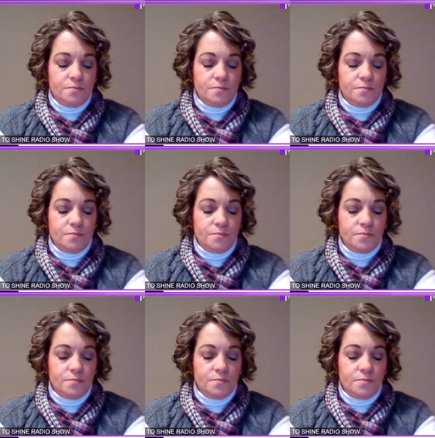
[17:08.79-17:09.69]

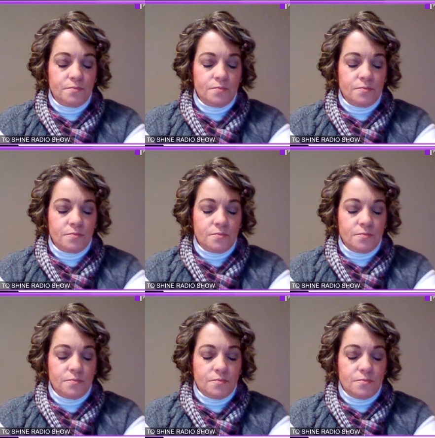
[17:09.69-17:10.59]

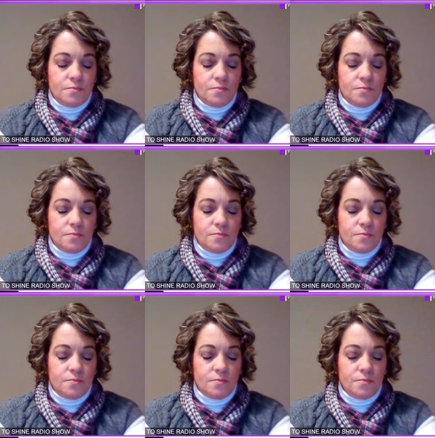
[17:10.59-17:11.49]

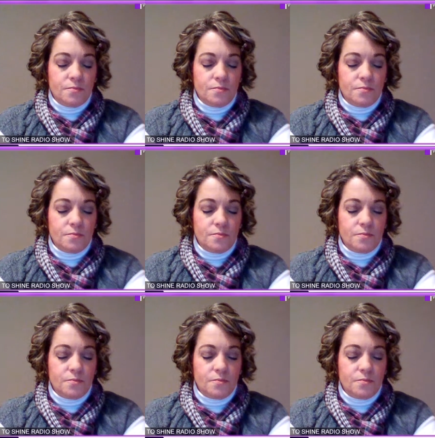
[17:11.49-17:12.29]
Nothing is said.